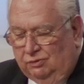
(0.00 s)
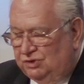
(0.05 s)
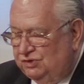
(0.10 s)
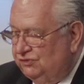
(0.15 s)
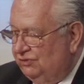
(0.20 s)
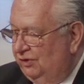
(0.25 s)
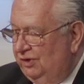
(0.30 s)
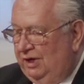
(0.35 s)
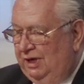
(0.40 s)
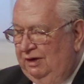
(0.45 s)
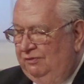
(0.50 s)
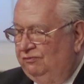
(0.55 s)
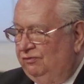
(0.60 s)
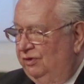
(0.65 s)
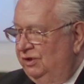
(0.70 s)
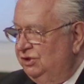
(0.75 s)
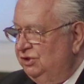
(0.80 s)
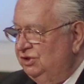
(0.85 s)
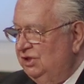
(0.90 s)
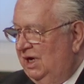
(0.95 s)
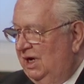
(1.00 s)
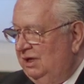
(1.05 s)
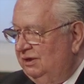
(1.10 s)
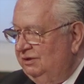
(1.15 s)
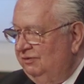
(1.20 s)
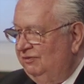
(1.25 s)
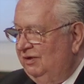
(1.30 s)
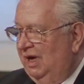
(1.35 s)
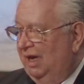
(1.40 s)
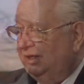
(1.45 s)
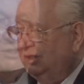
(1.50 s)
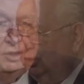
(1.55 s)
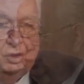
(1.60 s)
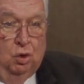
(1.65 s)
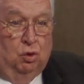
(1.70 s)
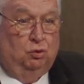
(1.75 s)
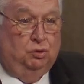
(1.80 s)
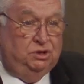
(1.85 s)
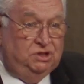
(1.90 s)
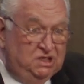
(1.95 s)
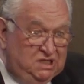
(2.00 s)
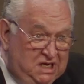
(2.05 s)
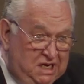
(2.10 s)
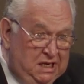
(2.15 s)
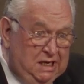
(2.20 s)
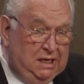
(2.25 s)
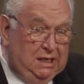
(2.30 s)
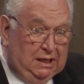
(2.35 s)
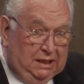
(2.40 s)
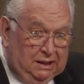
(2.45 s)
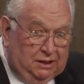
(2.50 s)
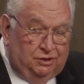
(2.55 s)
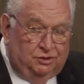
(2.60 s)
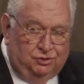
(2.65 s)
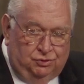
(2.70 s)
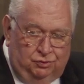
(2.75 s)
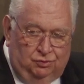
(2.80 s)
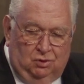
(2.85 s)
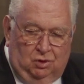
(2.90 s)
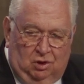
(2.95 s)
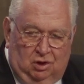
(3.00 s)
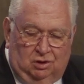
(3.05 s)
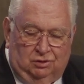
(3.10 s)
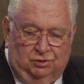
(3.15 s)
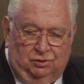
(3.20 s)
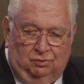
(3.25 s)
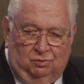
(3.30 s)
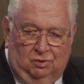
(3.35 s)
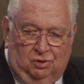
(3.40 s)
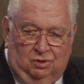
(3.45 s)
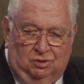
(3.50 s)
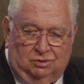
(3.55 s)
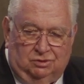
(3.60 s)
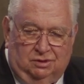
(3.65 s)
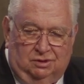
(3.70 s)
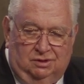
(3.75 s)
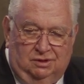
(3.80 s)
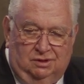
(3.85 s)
It was for every child of God. Go ye into all the world.